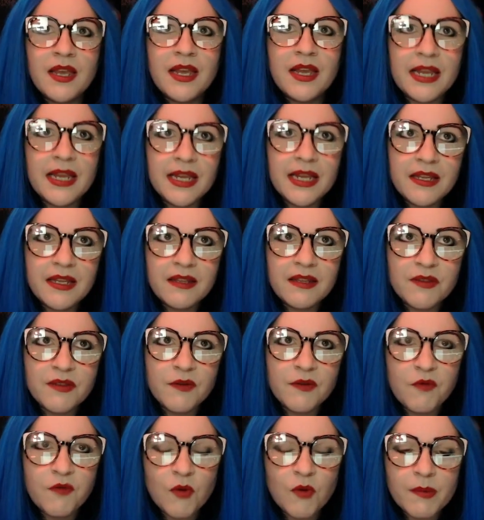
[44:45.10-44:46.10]
in
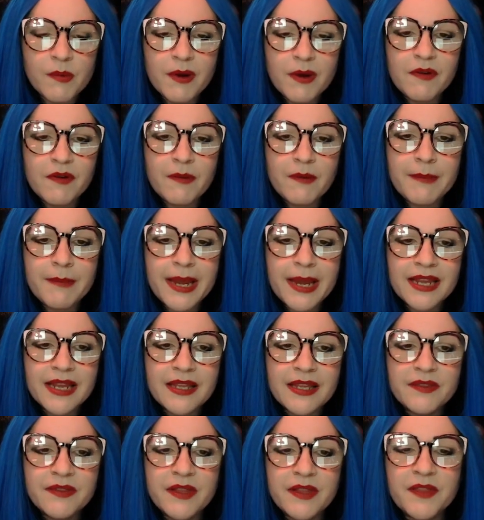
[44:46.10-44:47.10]
the form of a
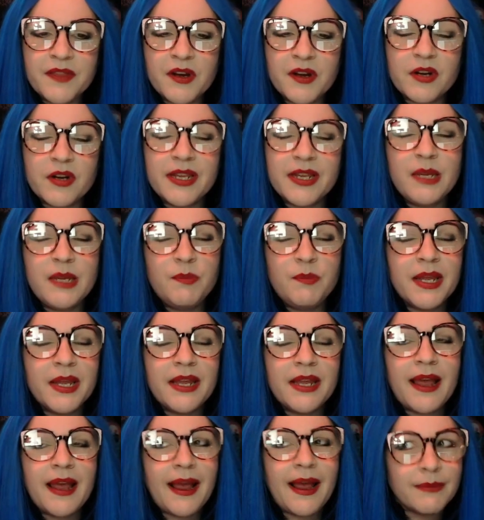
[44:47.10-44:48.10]
man that they're
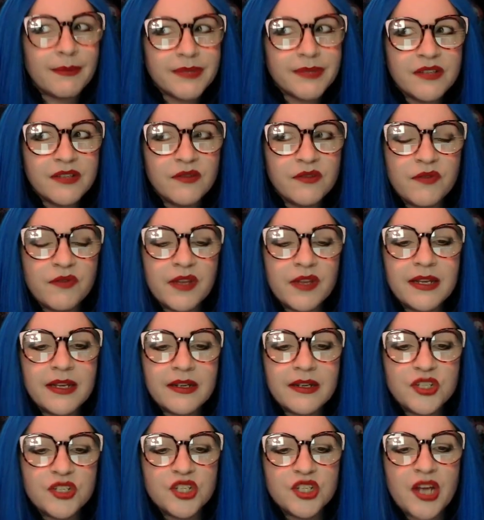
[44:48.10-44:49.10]
keeping captive
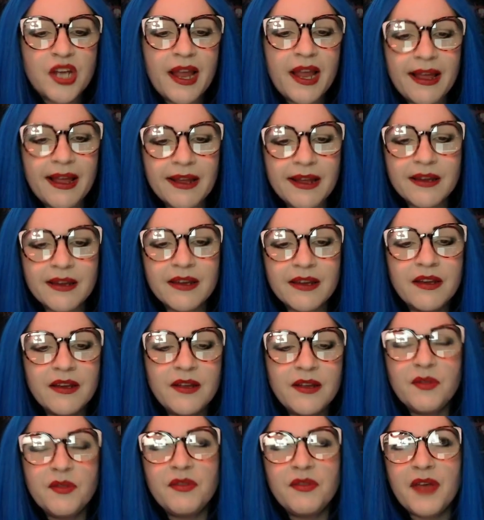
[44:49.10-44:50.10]
in a shack
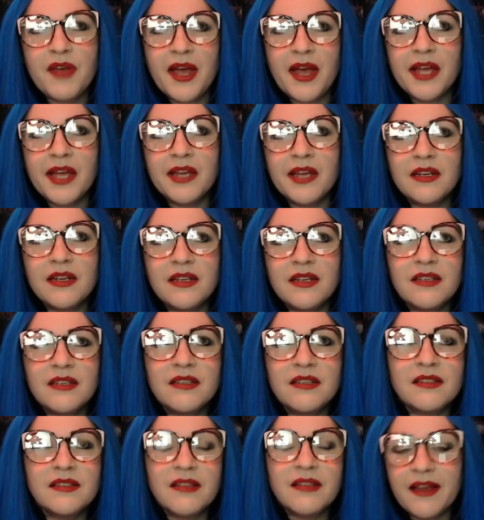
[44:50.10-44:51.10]
that
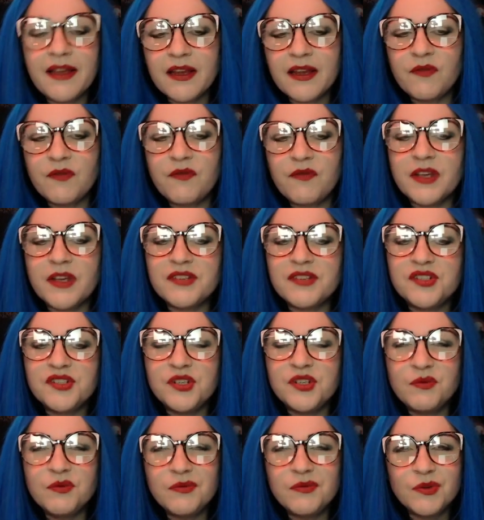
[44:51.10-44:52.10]
is like
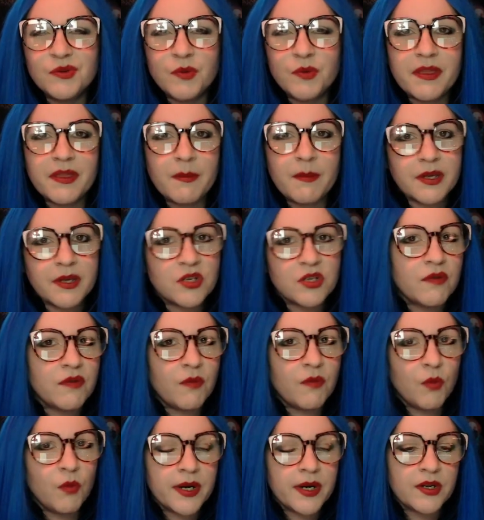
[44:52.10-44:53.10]
festooned with a bunch
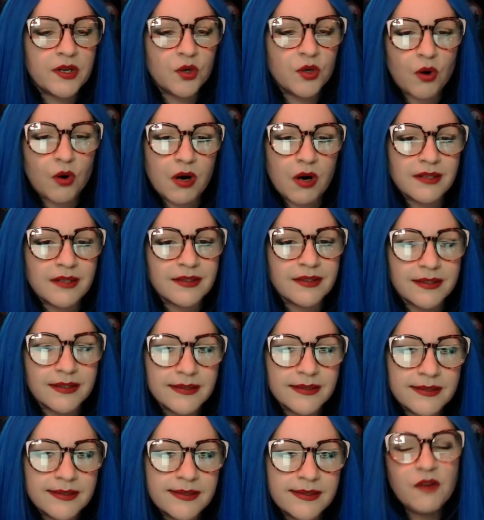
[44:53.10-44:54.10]
of wooden
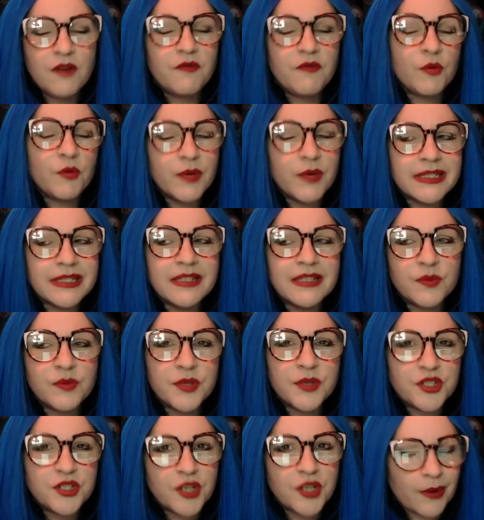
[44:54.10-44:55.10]
crosses. For reasons
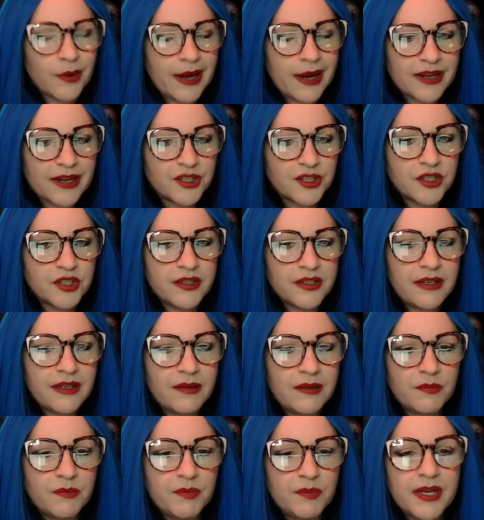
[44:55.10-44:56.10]
which don't
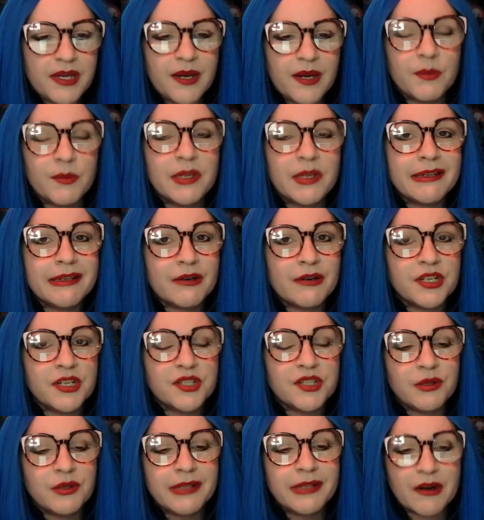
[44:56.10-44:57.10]
actually become clear
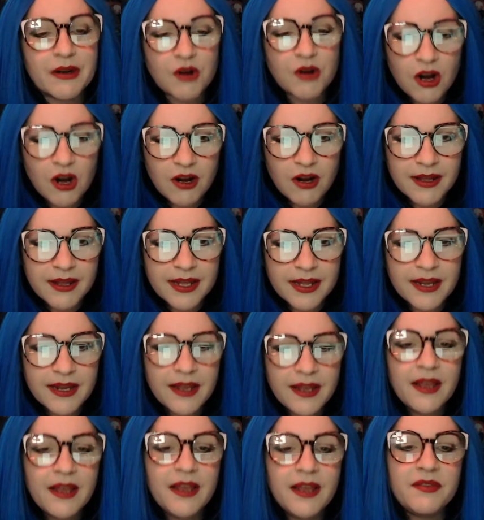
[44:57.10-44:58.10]
until later
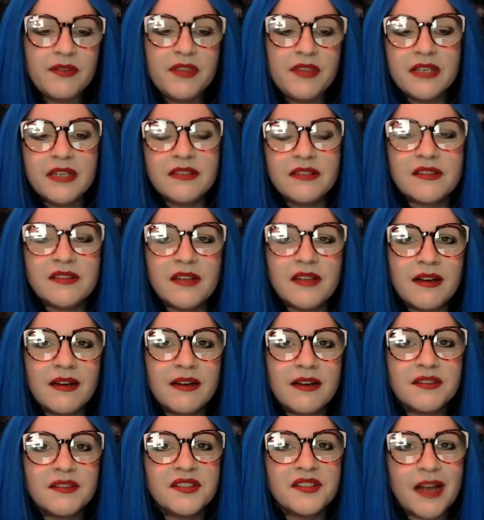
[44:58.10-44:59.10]
on, these
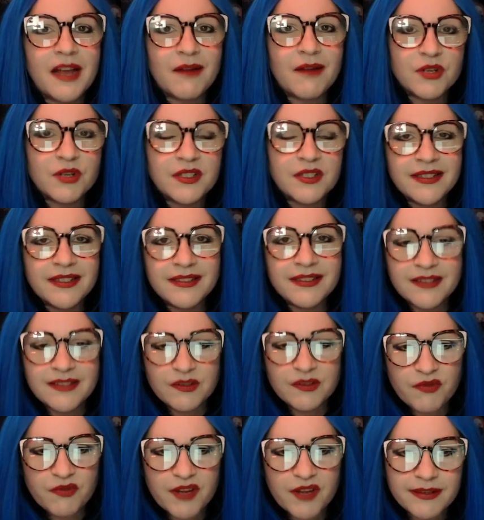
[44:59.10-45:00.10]
sovereign
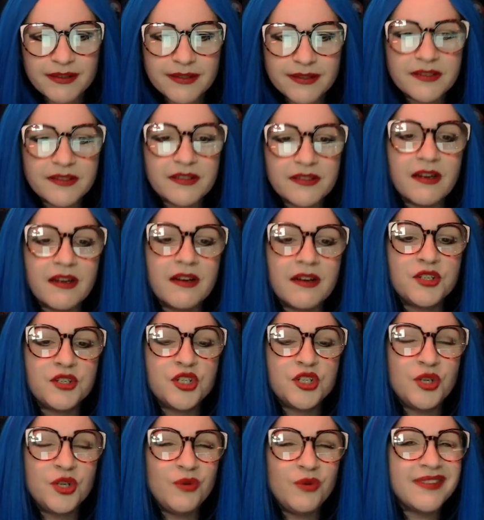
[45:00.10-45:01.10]
citizen fellas
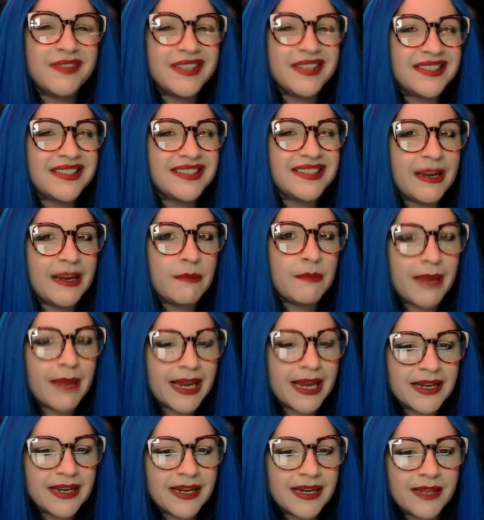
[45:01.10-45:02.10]
shoot this same
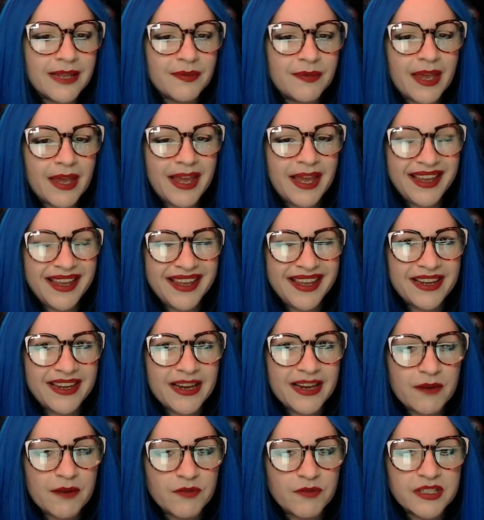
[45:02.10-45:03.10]
man in the
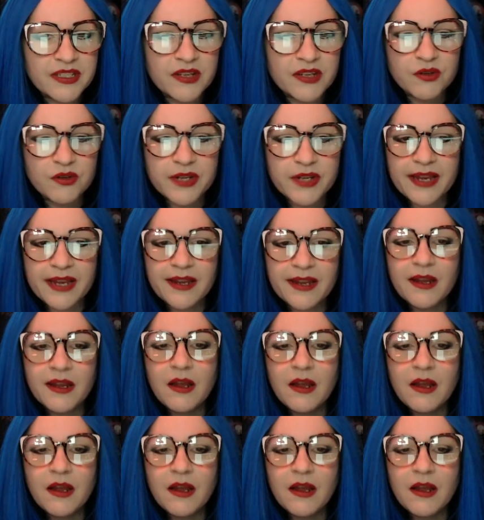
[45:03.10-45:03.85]
head every single day,